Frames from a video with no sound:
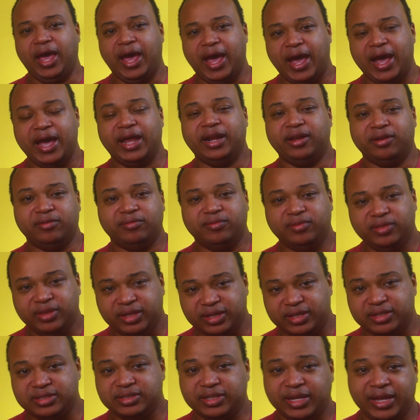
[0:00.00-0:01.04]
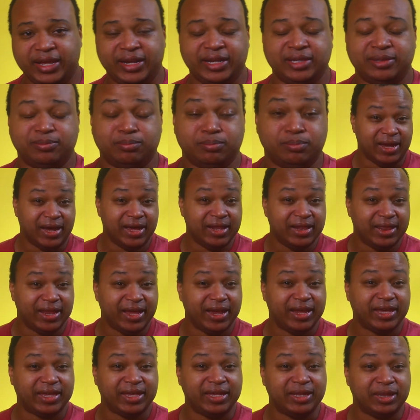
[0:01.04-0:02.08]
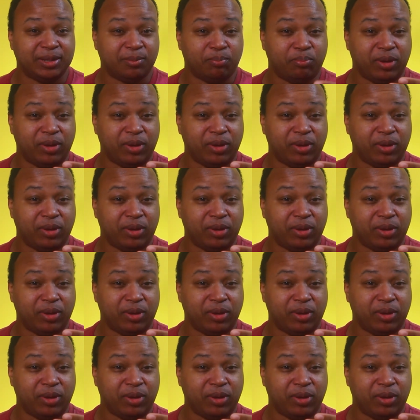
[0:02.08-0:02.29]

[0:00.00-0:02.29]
out of this. And unlike in the